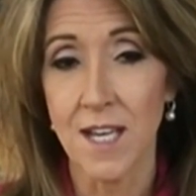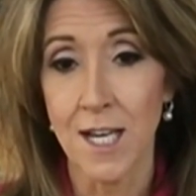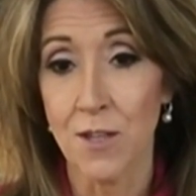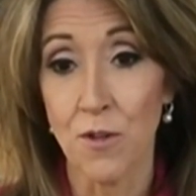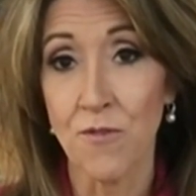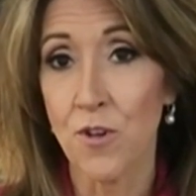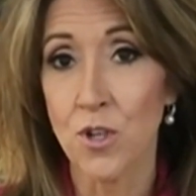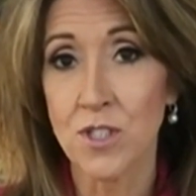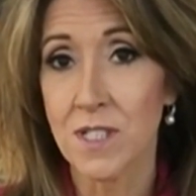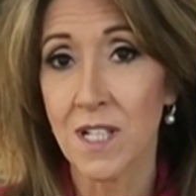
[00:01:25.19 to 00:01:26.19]
The
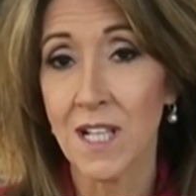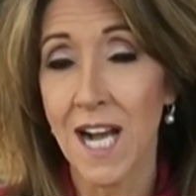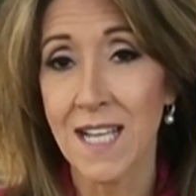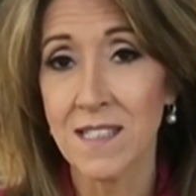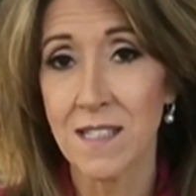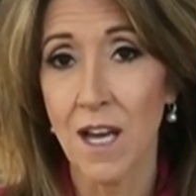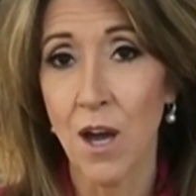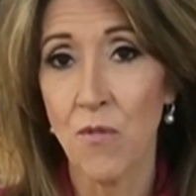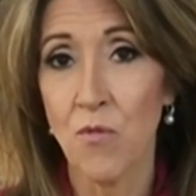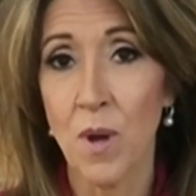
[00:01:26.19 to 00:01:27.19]
first class
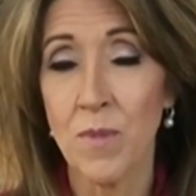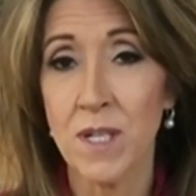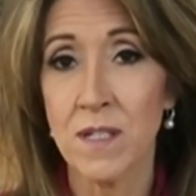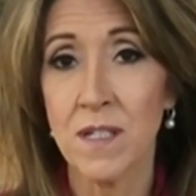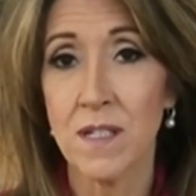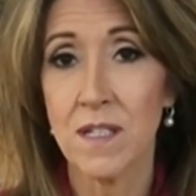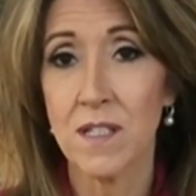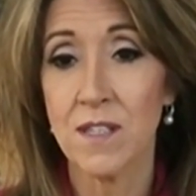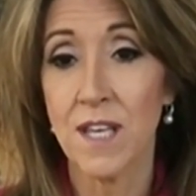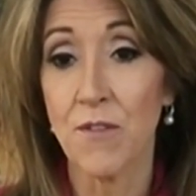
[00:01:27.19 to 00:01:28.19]
of women
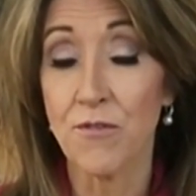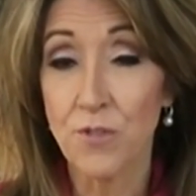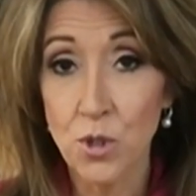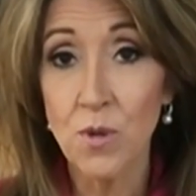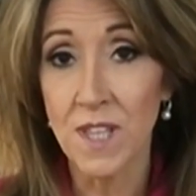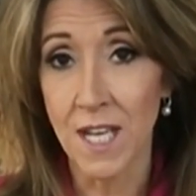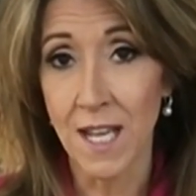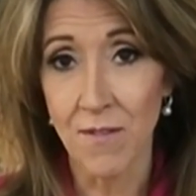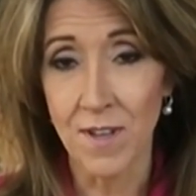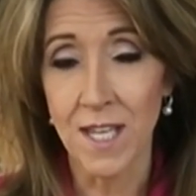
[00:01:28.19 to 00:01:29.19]
that flew in the
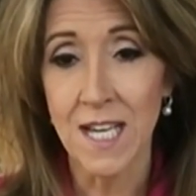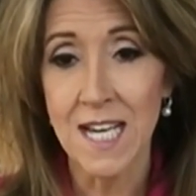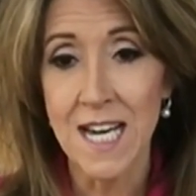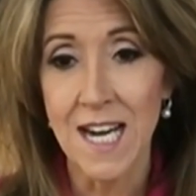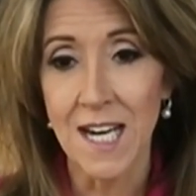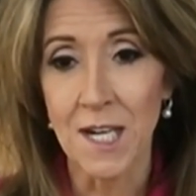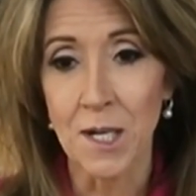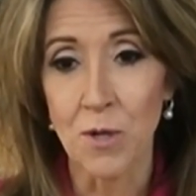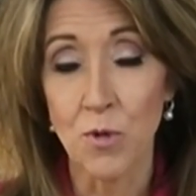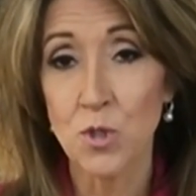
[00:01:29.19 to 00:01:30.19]
Navy,
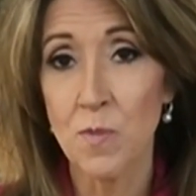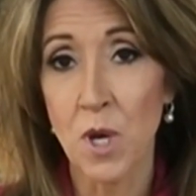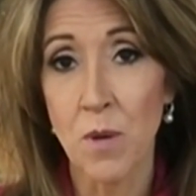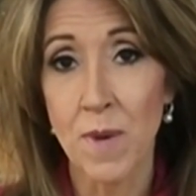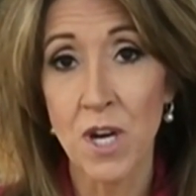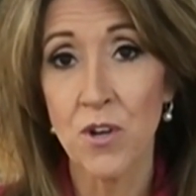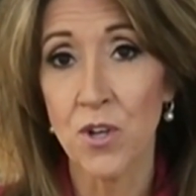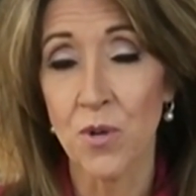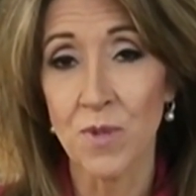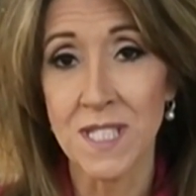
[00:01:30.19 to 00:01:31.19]
Rosemary
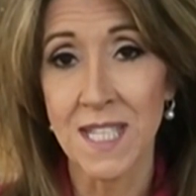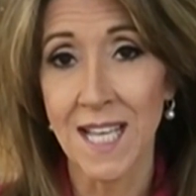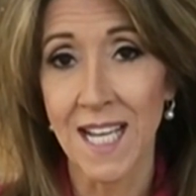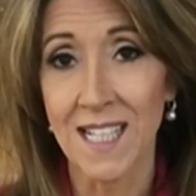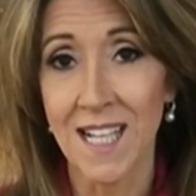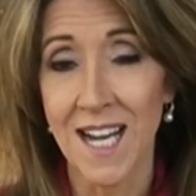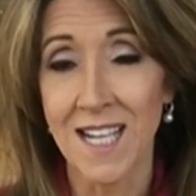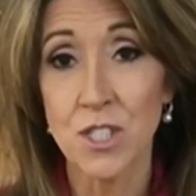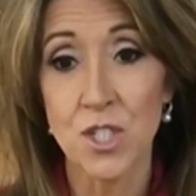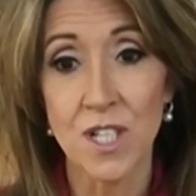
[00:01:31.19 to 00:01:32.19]
Mariner was in that
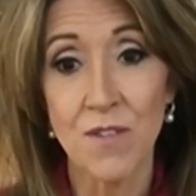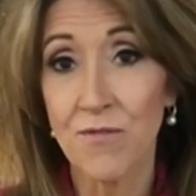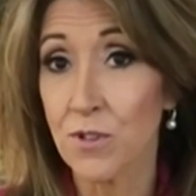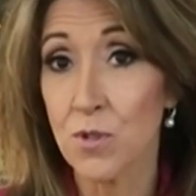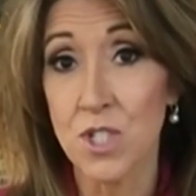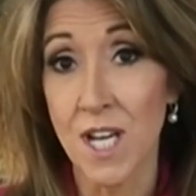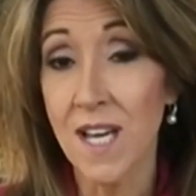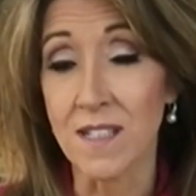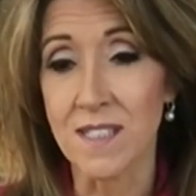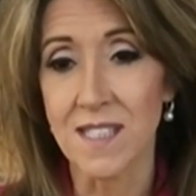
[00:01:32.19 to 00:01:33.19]
class. She flew
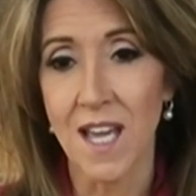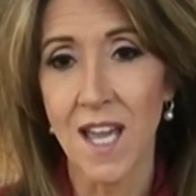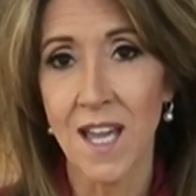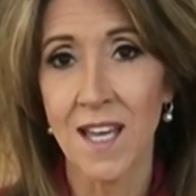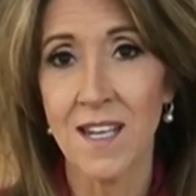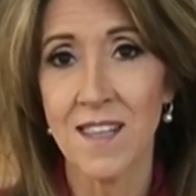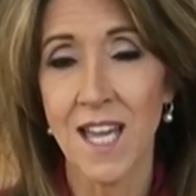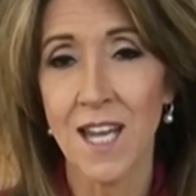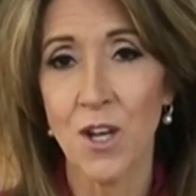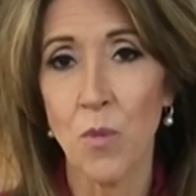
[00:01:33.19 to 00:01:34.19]
jets, and
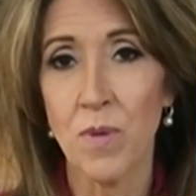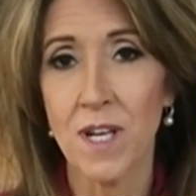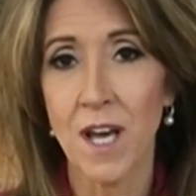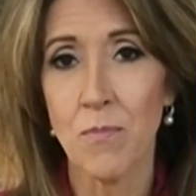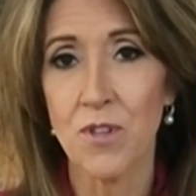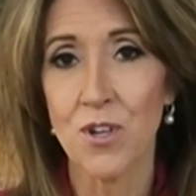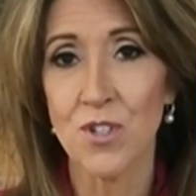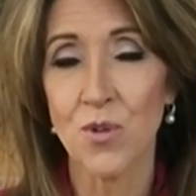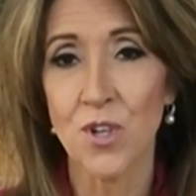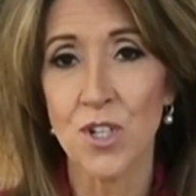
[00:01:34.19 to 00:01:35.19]
they had opened up their
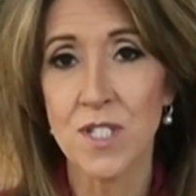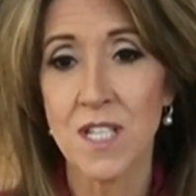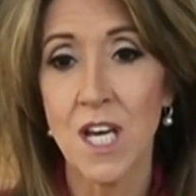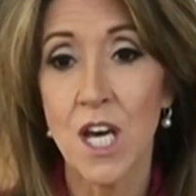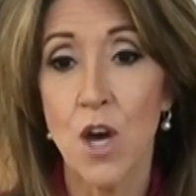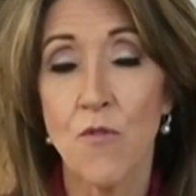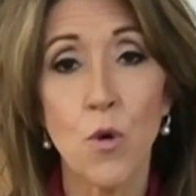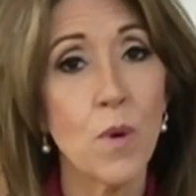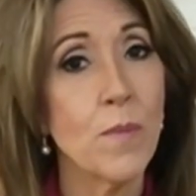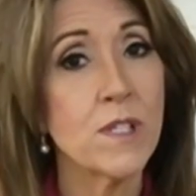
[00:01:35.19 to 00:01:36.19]
doors
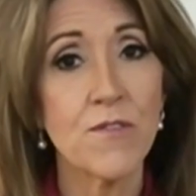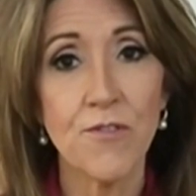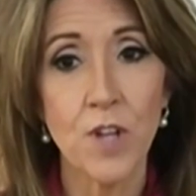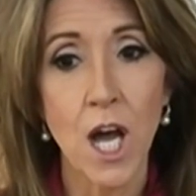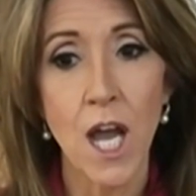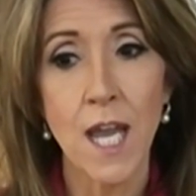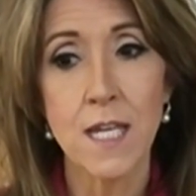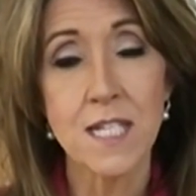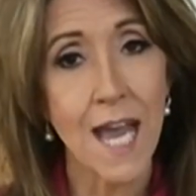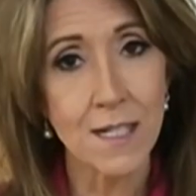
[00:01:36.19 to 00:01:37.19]
for women to
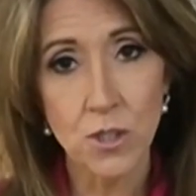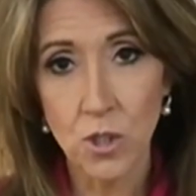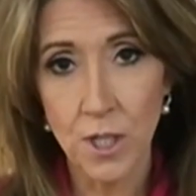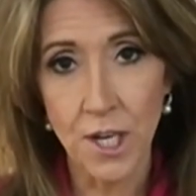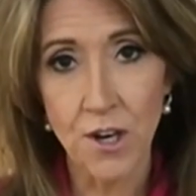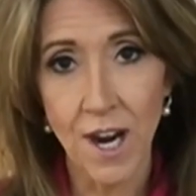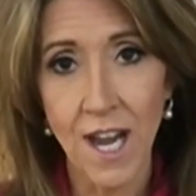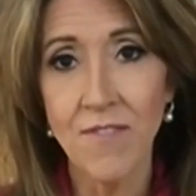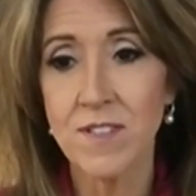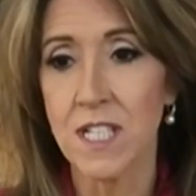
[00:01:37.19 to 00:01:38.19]
fly tactical
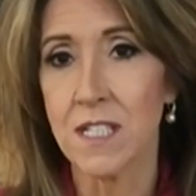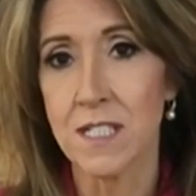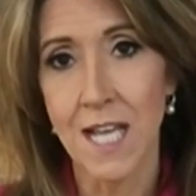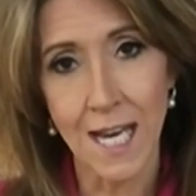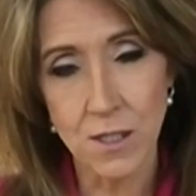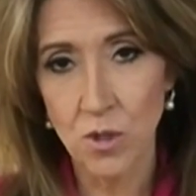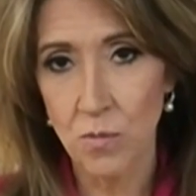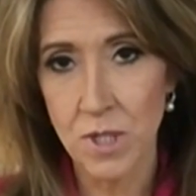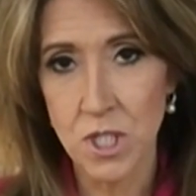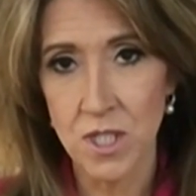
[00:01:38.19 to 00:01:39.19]
aircraft in
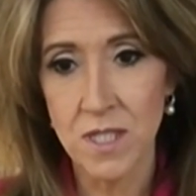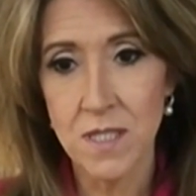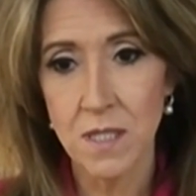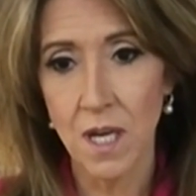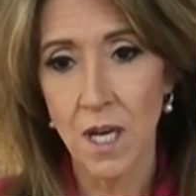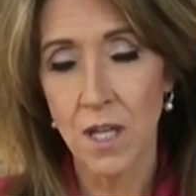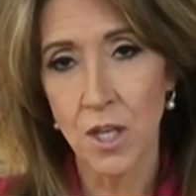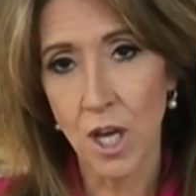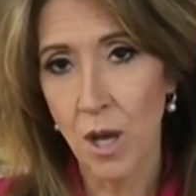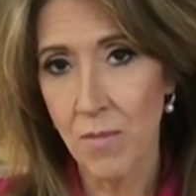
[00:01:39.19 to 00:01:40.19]
tactical missions. The
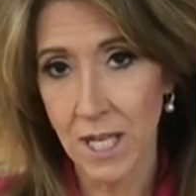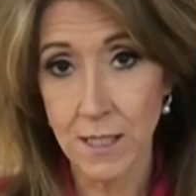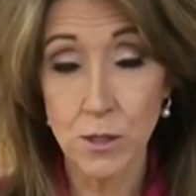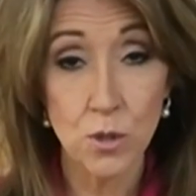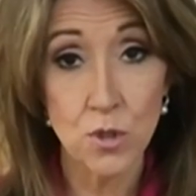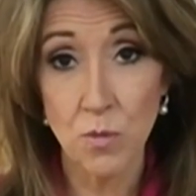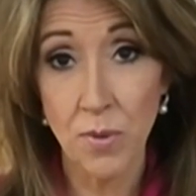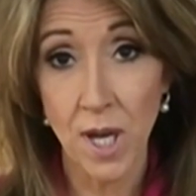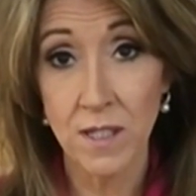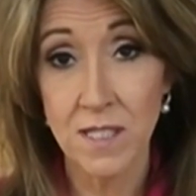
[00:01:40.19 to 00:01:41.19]
combat exclusion
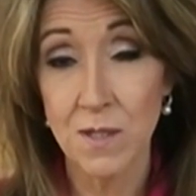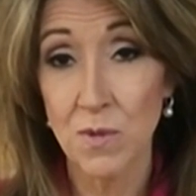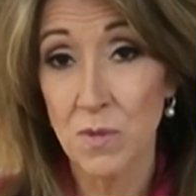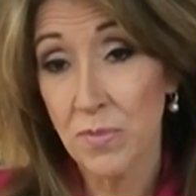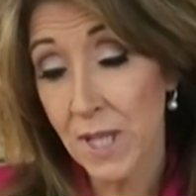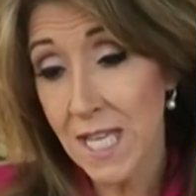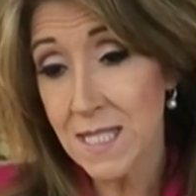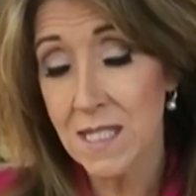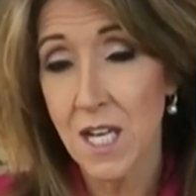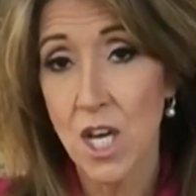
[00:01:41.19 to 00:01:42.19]
policy was in
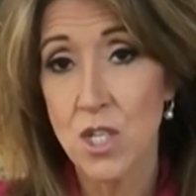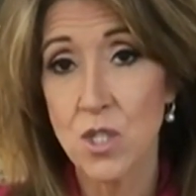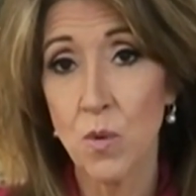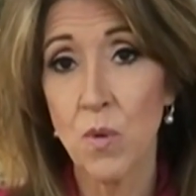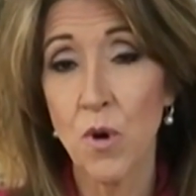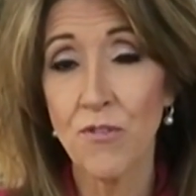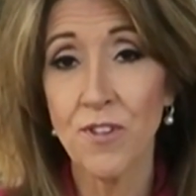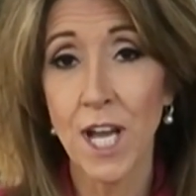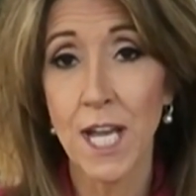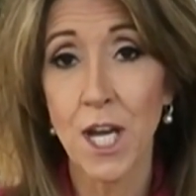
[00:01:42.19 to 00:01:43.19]
place, so we weren't
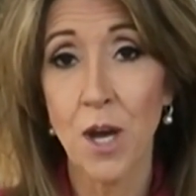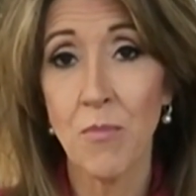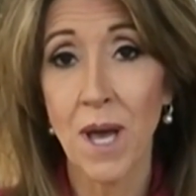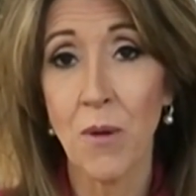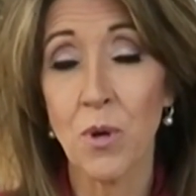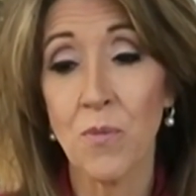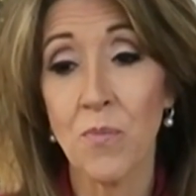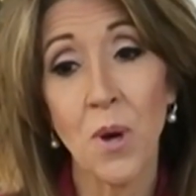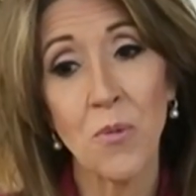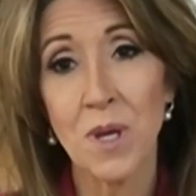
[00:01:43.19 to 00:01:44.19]
flying combat,
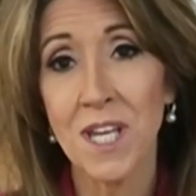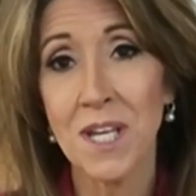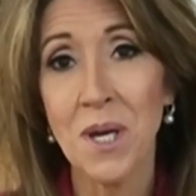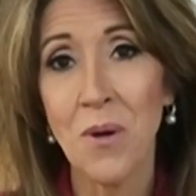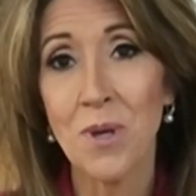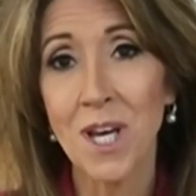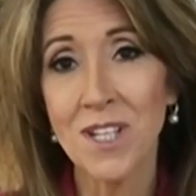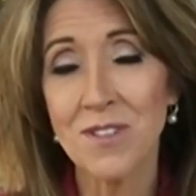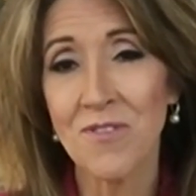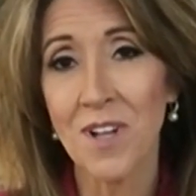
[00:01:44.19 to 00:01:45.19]
but we
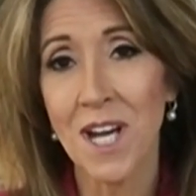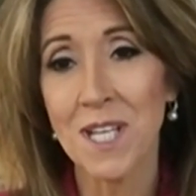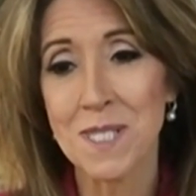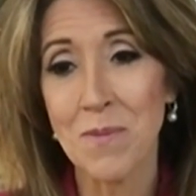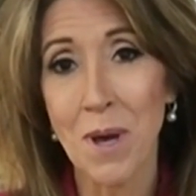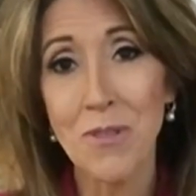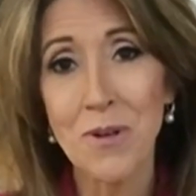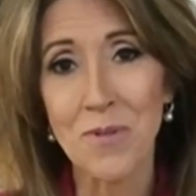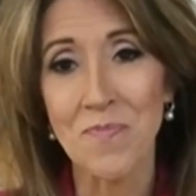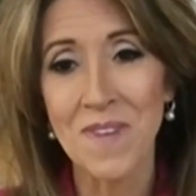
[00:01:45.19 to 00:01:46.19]
got to fly some
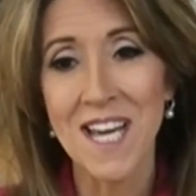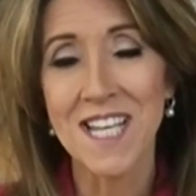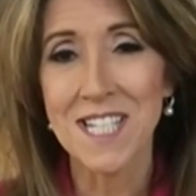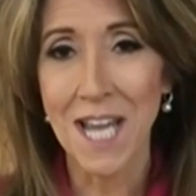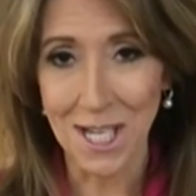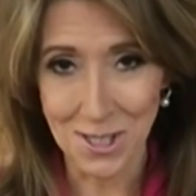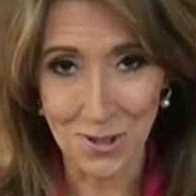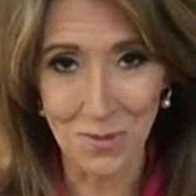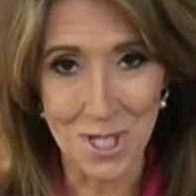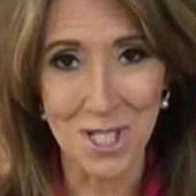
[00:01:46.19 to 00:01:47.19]
other
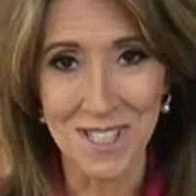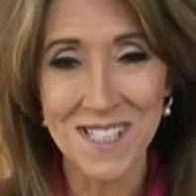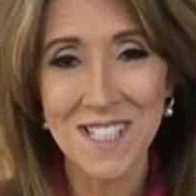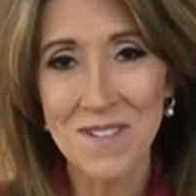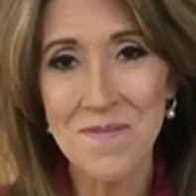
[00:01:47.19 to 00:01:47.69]
tactical missions.